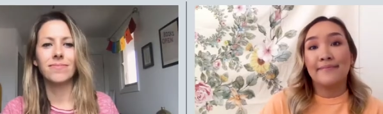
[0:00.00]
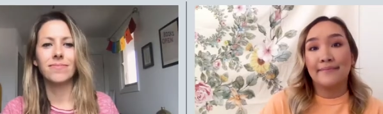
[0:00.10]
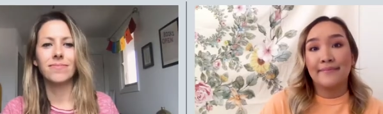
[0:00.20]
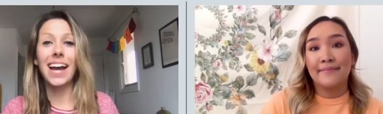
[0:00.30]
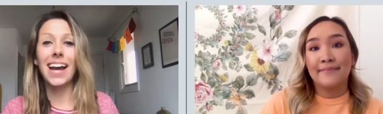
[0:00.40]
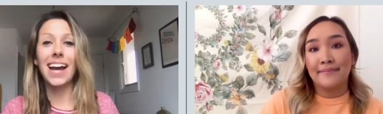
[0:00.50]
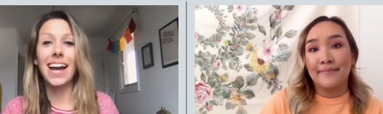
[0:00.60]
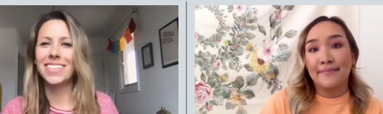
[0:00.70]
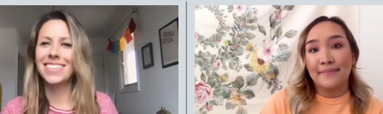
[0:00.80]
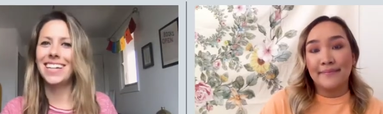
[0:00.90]
Speaker 1: Yeah, in
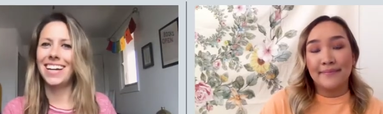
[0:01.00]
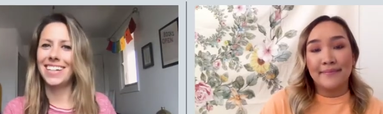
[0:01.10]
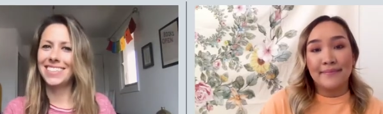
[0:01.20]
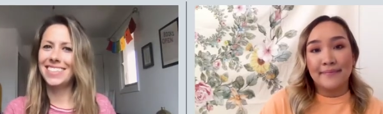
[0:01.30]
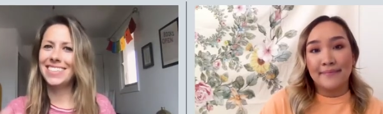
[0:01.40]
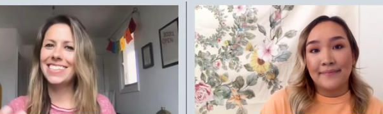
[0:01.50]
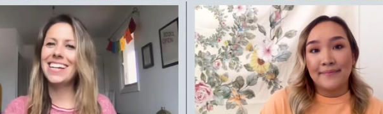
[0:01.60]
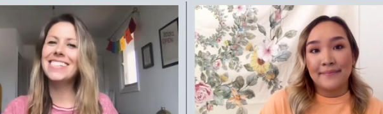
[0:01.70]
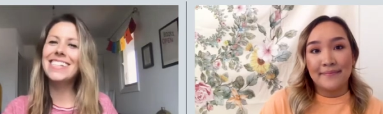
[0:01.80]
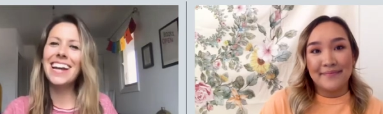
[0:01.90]
fact, I actually did
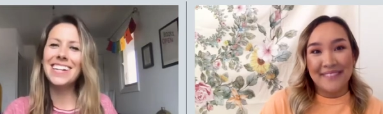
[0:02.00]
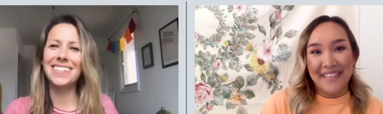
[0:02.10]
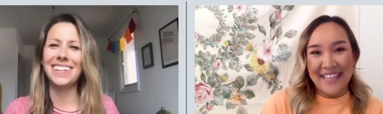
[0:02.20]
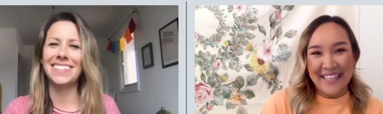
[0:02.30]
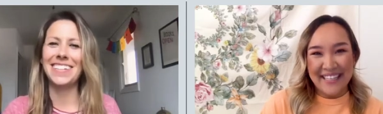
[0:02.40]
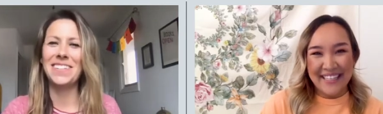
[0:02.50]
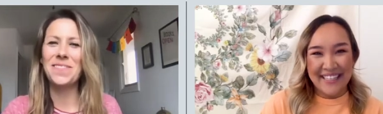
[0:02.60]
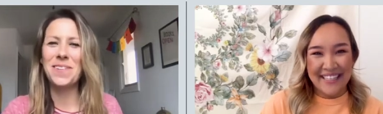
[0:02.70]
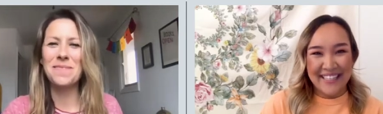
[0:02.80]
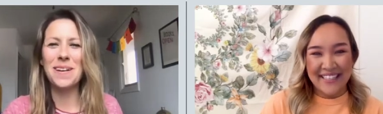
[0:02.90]
that today,
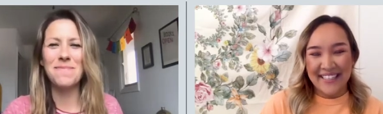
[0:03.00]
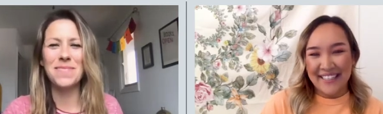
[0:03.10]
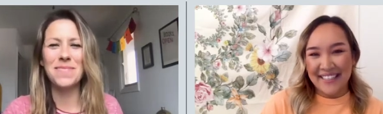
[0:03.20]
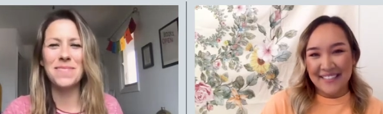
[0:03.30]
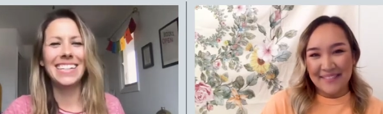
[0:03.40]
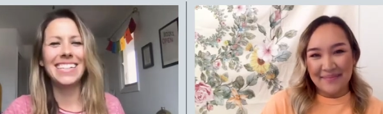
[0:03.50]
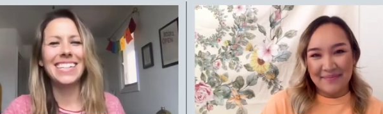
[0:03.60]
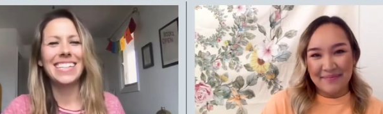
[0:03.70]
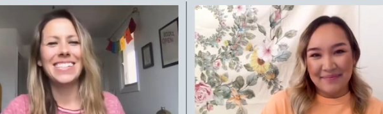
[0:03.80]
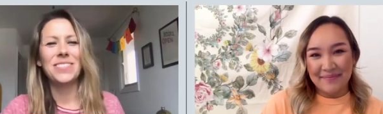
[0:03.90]
Darlene, for a webinar,
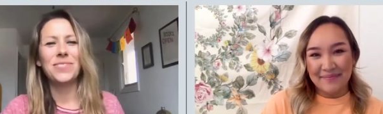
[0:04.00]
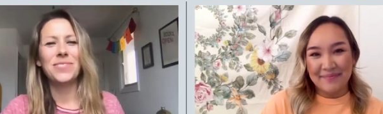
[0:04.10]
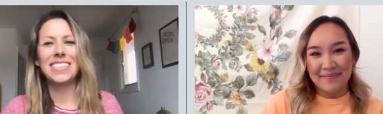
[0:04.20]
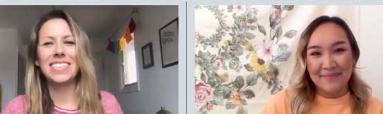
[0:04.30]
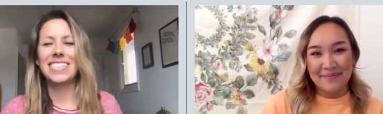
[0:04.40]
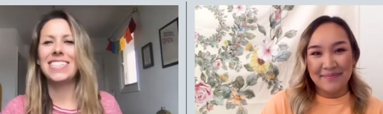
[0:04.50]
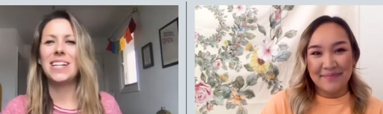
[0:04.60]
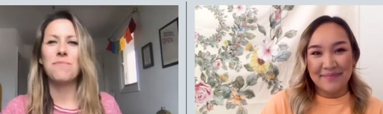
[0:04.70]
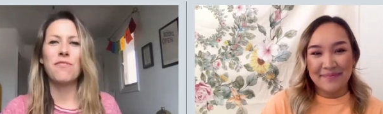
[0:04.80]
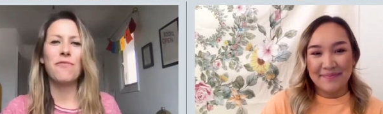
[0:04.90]
which leads us to
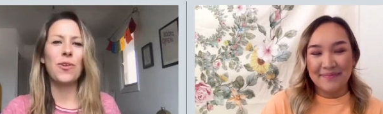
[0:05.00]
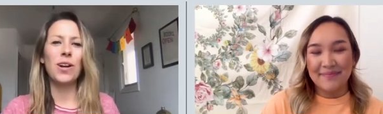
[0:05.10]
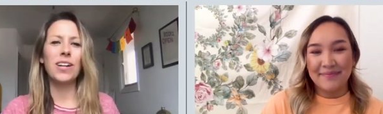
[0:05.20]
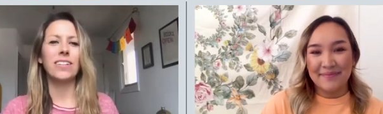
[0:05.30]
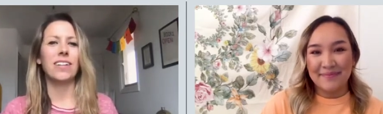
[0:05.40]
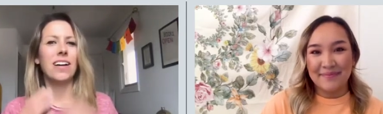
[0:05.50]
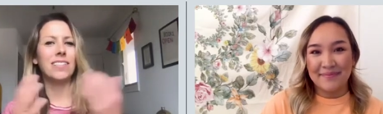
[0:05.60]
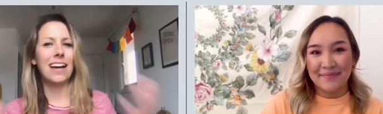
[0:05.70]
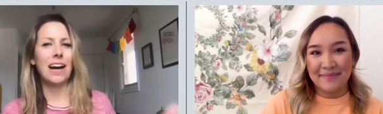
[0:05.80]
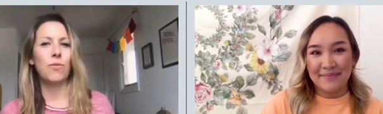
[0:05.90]
number four
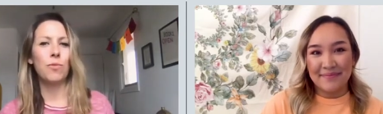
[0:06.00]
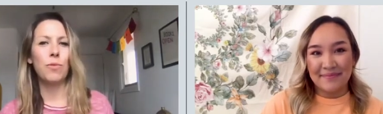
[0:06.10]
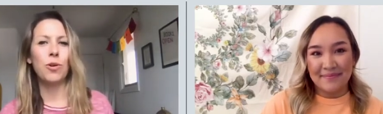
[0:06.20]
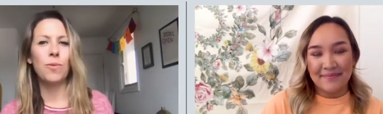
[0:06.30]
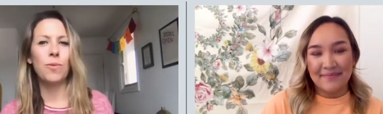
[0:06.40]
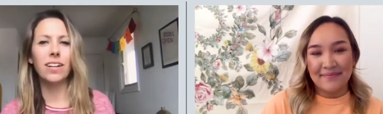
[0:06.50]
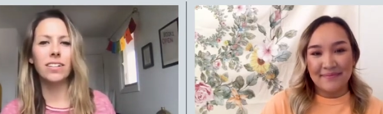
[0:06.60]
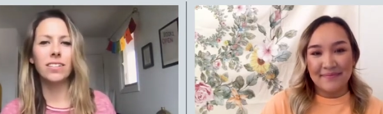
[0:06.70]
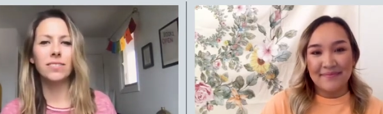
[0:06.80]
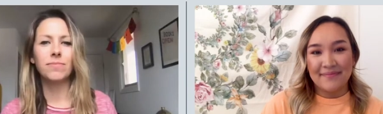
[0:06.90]
allow remote work.
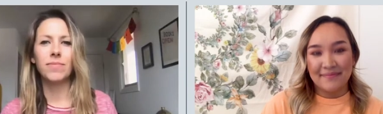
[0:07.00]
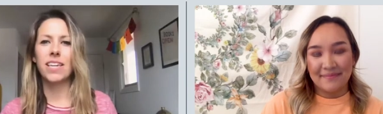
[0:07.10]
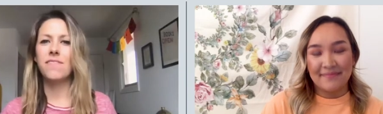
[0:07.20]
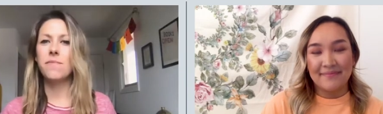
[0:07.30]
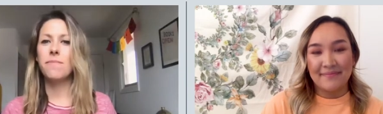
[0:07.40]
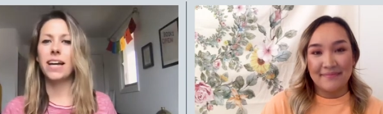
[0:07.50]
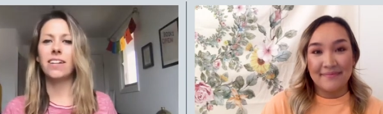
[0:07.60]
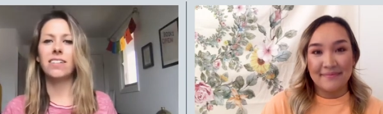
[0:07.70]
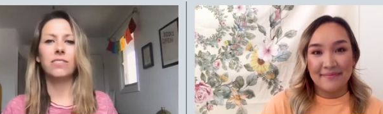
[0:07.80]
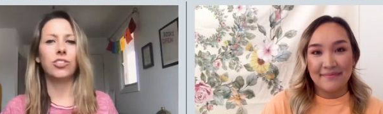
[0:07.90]
Even
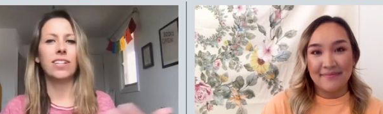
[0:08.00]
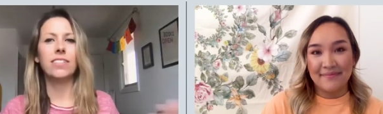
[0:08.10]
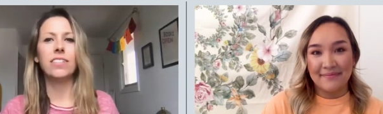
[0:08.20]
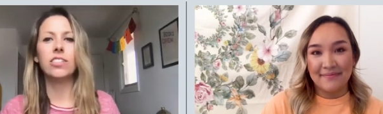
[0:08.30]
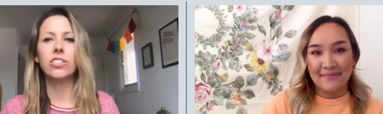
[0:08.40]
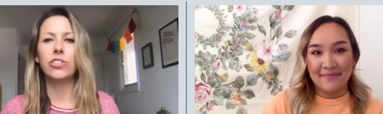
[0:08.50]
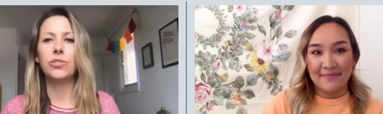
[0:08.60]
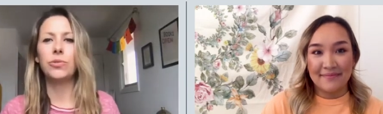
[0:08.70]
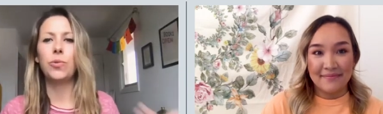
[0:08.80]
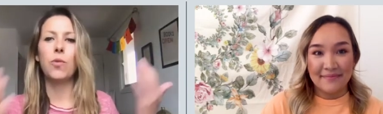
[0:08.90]
better, transition
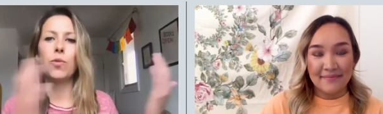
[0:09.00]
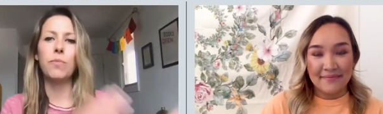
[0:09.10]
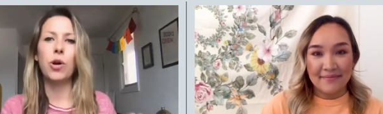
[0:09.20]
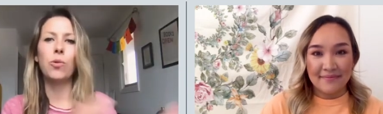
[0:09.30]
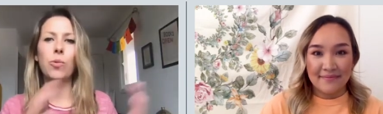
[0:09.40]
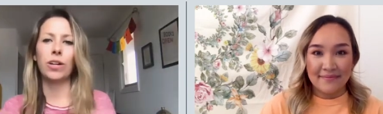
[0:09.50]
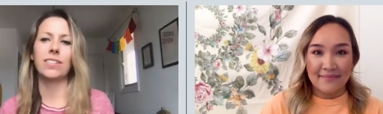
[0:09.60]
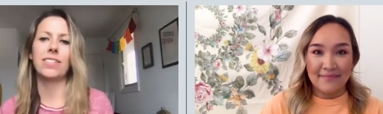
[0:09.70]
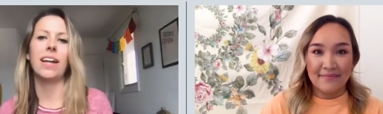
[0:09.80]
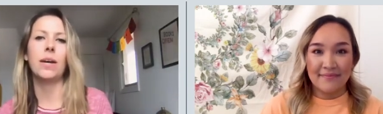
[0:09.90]
to remote
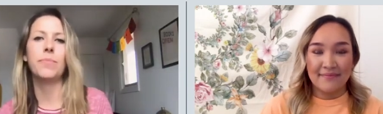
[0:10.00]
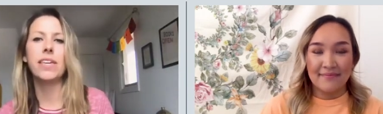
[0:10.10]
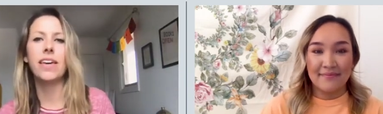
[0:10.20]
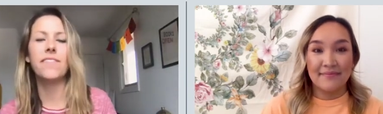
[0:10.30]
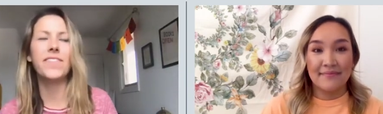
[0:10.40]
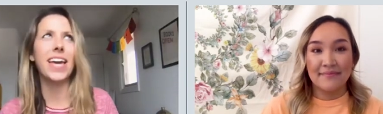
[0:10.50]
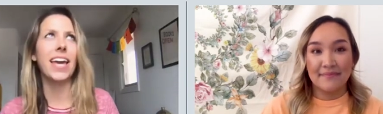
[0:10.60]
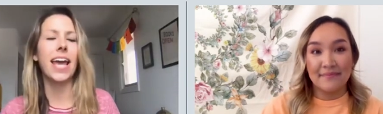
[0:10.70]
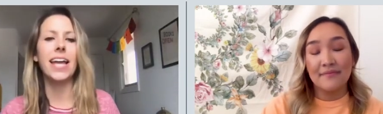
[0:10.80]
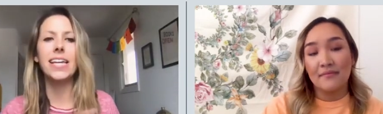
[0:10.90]
work setup. If
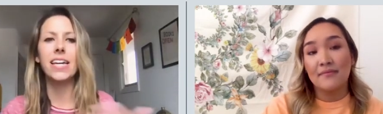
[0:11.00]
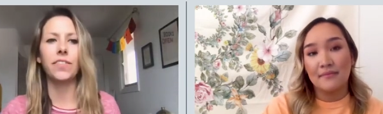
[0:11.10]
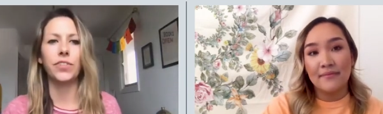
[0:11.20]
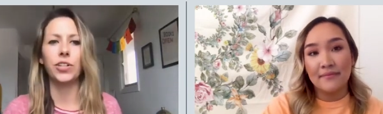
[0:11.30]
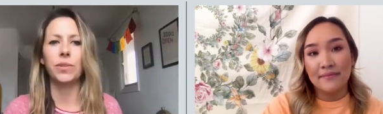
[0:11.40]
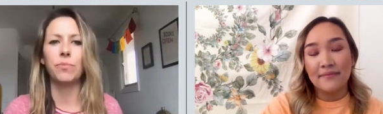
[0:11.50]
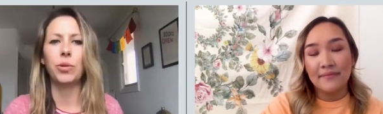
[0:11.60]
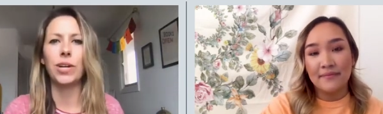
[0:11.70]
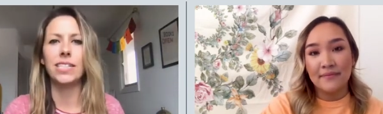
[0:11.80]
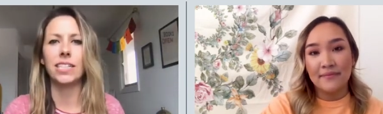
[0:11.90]
any of your
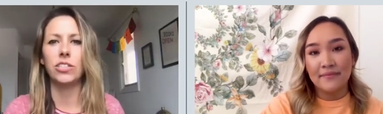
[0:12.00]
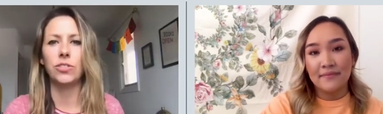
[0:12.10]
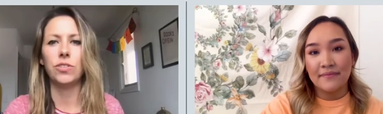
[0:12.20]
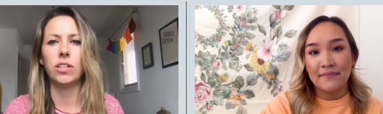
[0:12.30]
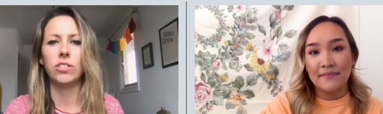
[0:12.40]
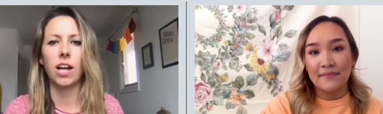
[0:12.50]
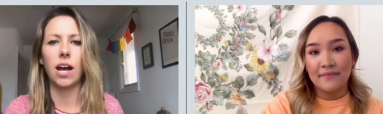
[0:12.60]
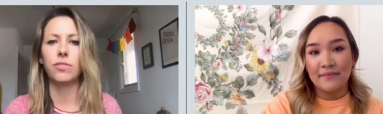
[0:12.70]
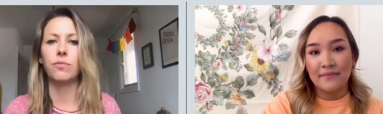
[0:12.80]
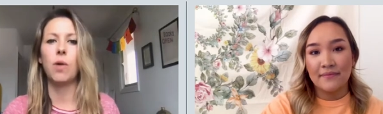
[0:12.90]
employees can do their
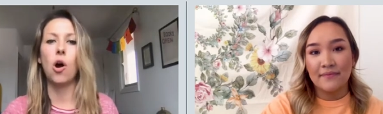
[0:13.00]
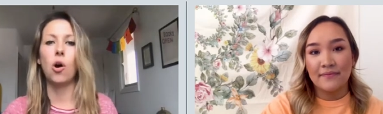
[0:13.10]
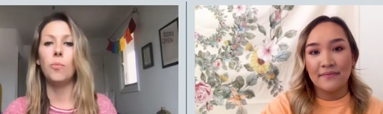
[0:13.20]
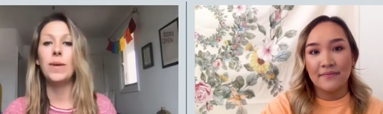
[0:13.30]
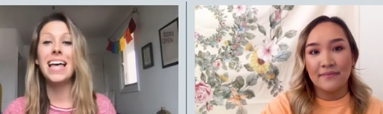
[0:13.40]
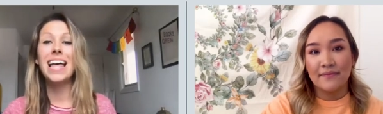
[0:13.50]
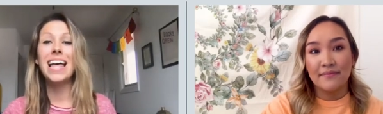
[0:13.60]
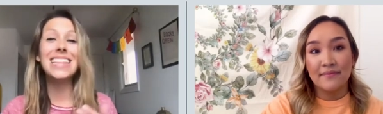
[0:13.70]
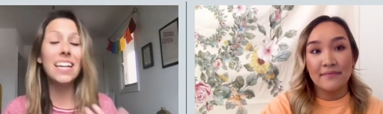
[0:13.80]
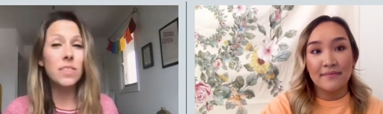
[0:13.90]
jobs from home,
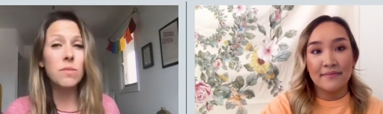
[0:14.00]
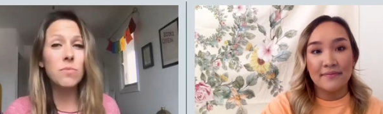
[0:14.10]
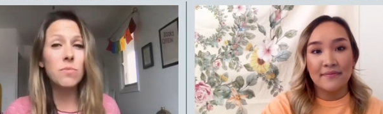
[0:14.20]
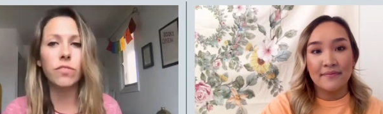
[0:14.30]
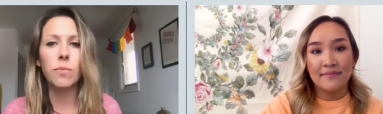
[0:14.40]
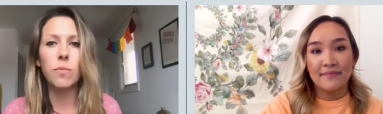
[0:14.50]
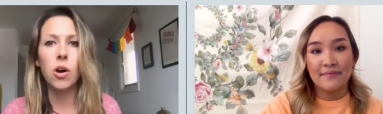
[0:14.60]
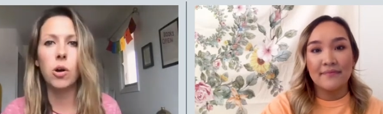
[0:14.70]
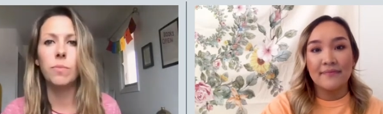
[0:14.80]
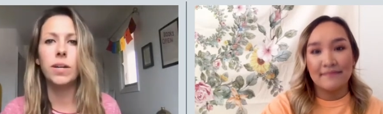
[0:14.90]
let them work from
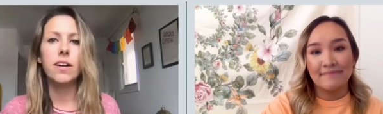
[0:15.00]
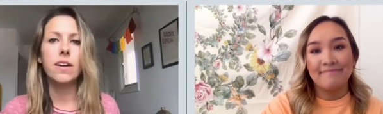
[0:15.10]
home.